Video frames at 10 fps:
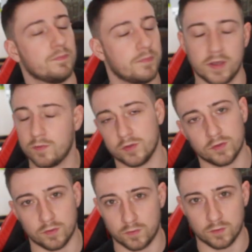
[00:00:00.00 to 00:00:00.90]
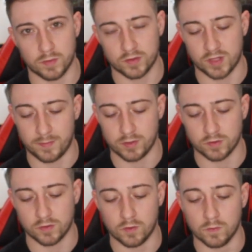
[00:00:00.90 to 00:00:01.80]
but it wouldn't do too much damage
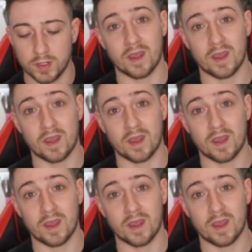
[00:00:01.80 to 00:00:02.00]
at all.